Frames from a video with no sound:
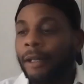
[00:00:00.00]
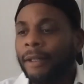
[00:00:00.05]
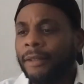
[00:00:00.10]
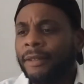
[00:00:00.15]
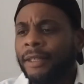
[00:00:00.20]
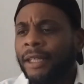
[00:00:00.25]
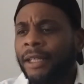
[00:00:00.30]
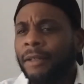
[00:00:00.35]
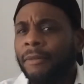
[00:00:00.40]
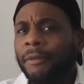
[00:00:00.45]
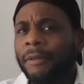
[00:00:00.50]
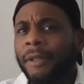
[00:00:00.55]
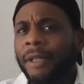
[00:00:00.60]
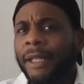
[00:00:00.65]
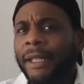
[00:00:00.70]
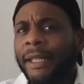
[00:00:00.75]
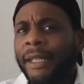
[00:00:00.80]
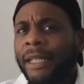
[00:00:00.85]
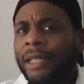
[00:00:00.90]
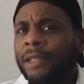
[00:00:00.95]
then
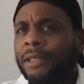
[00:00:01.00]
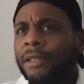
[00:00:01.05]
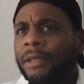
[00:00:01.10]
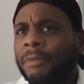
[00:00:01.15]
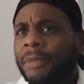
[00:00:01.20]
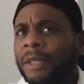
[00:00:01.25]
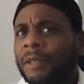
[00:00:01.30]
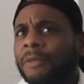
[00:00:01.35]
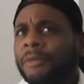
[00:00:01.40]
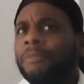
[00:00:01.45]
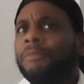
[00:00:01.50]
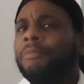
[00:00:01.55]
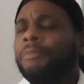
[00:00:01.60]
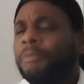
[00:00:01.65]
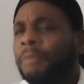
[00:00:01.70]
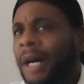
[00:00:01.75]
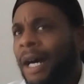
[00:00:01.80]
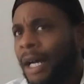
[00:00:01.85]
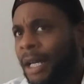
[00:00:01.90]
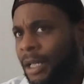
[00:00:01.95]
he should be
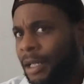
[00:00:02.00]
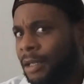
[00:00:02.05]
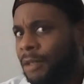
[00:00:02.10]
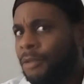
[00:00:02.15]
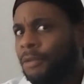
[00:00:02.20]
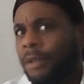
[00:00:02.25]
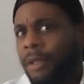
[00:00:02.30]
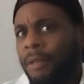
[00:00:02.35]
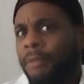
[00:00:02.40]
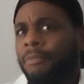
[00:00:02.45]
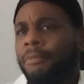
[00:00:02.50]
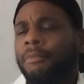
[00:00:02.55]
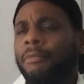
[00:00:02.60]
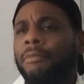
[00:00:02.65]
behind Trump.